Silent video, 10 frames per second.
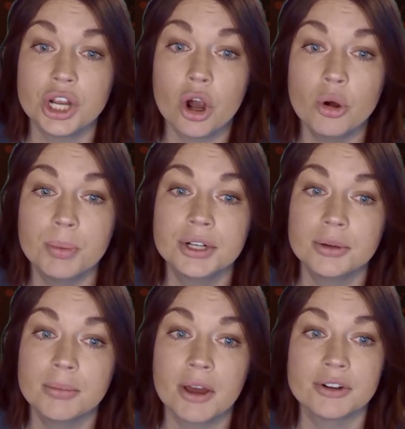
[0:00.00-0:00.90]
opened her
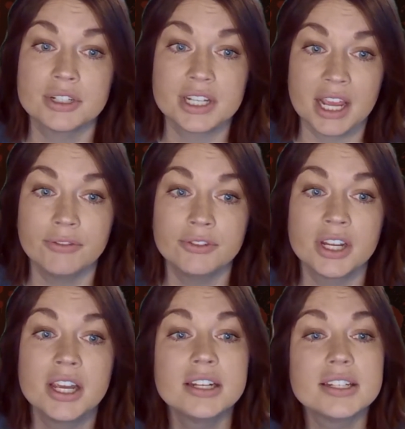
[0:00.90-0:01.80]
mother's gift
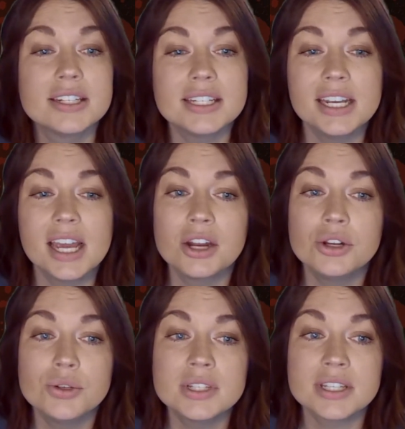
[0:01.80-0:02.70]
to see a
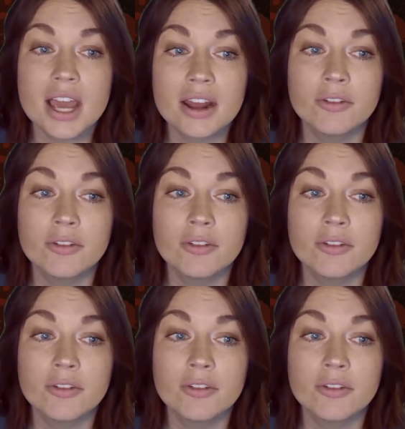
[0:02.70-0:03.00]
new set of